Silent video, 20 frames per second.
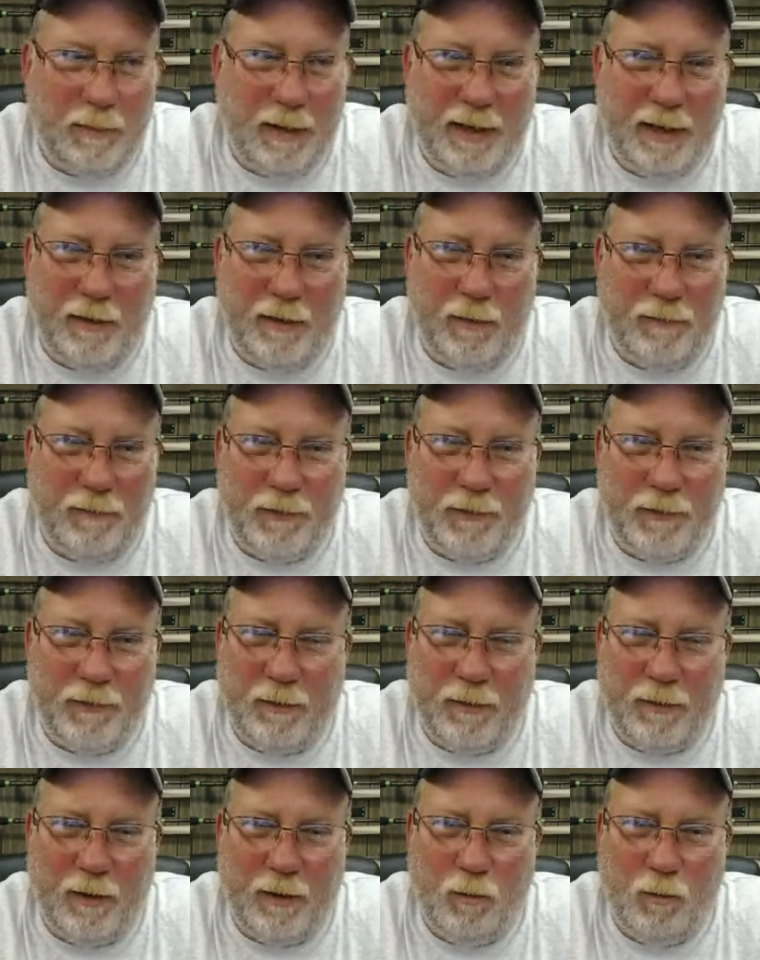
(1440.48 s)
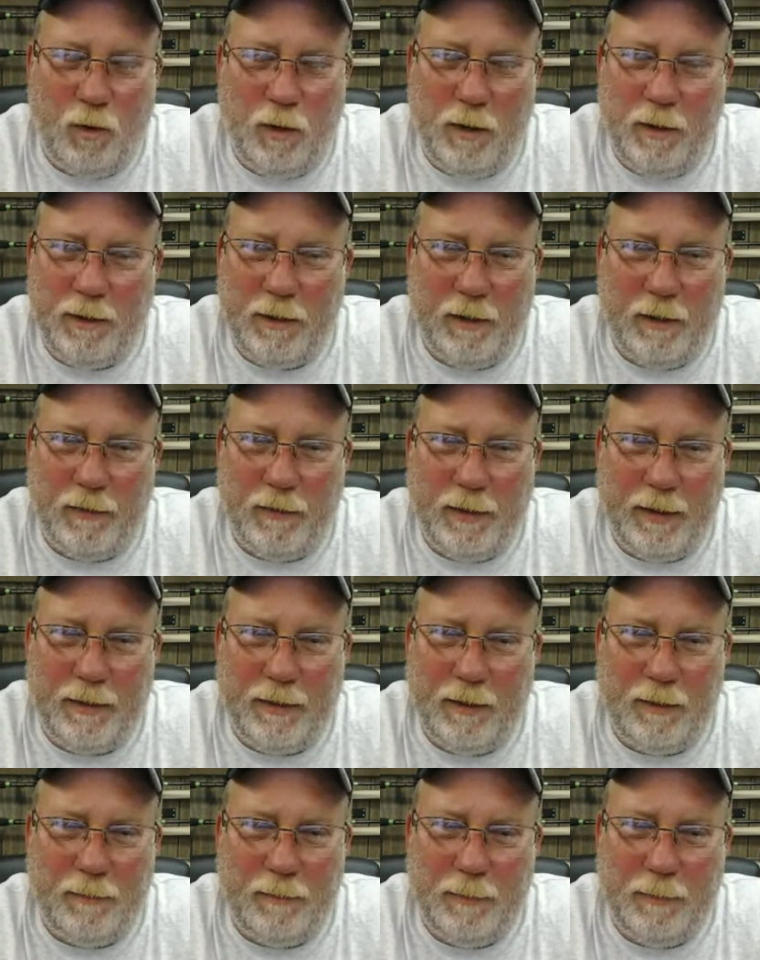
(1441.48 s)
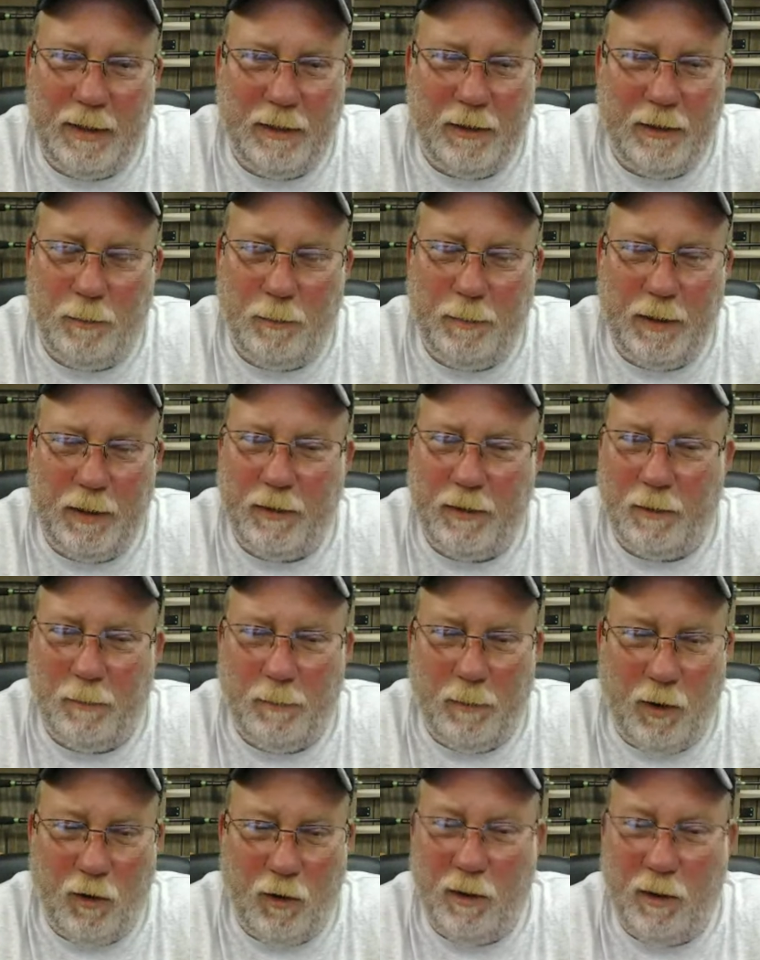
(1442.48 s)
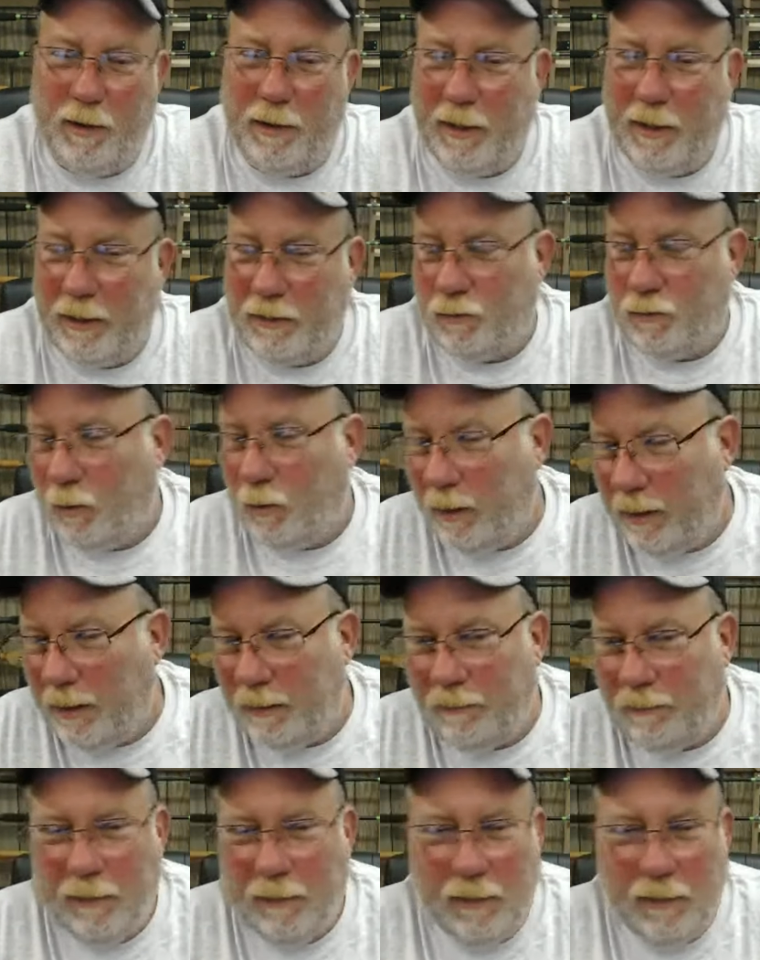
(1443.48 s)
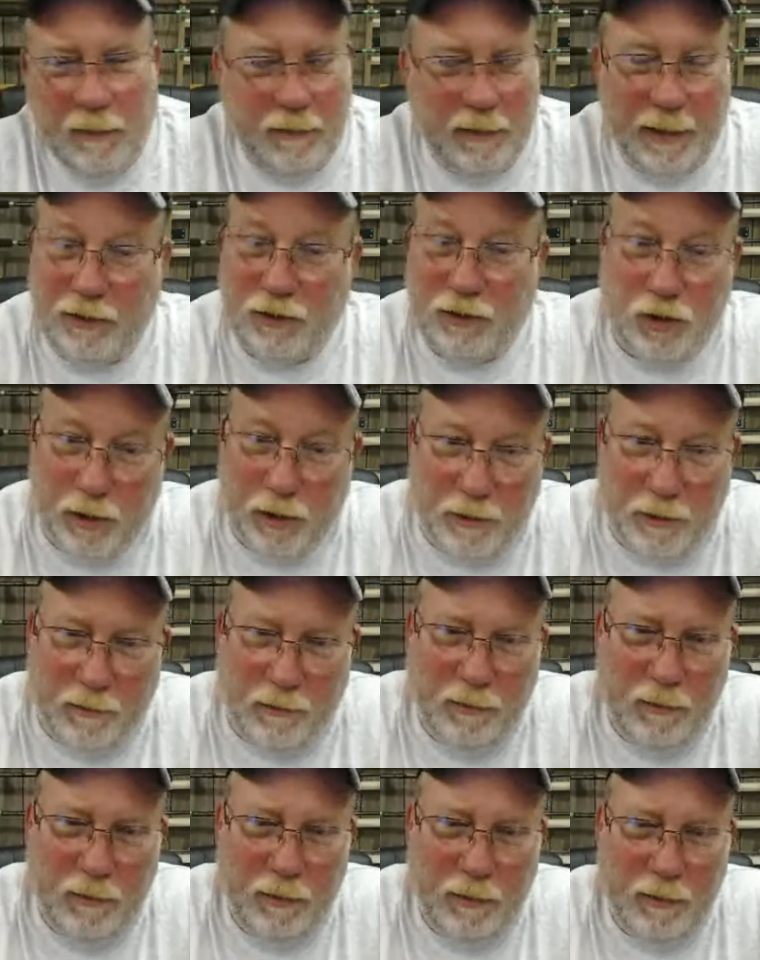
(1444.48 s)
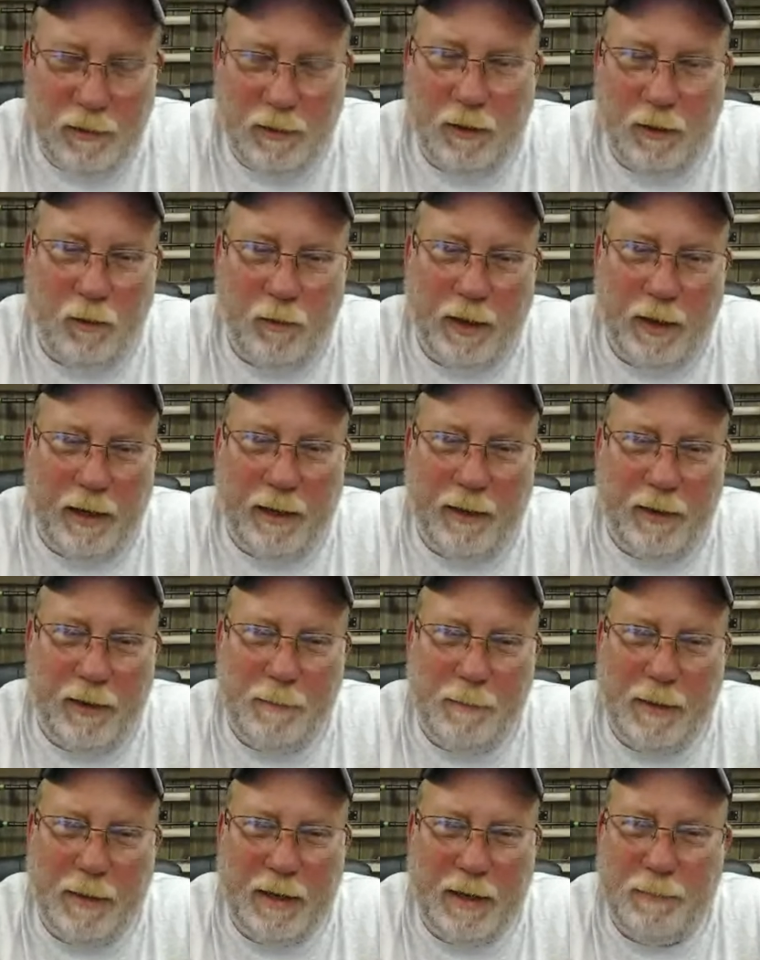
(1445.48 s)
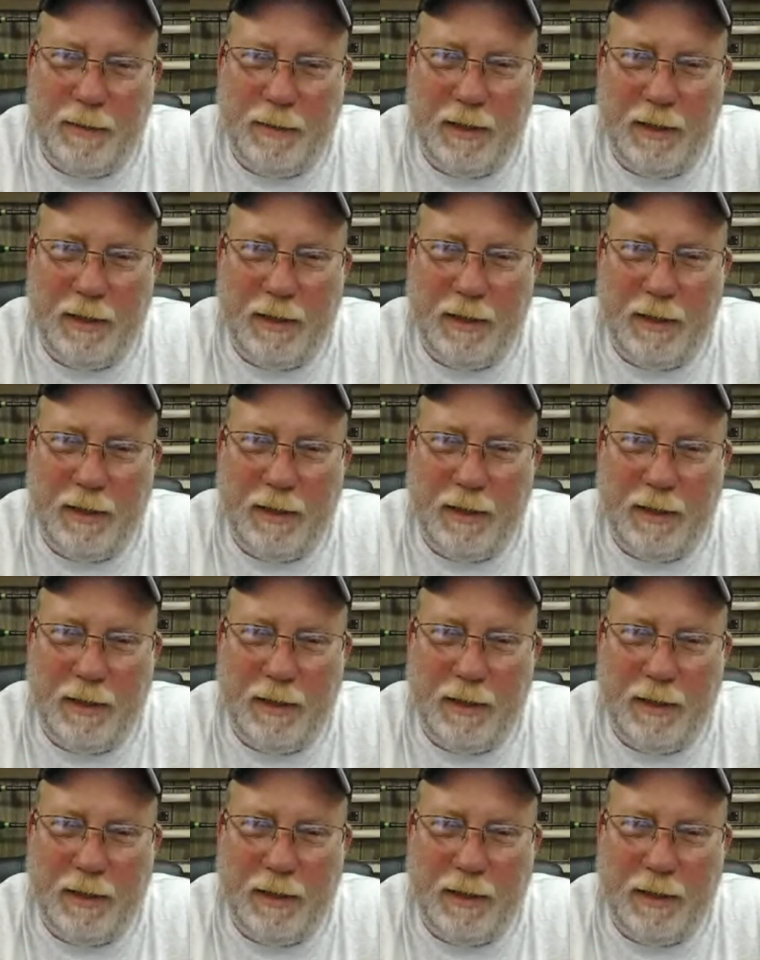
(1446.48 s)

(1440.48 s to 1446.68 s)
matter if they're there one year. That doesn't mean they'll be there tomorrow, next week, next year. And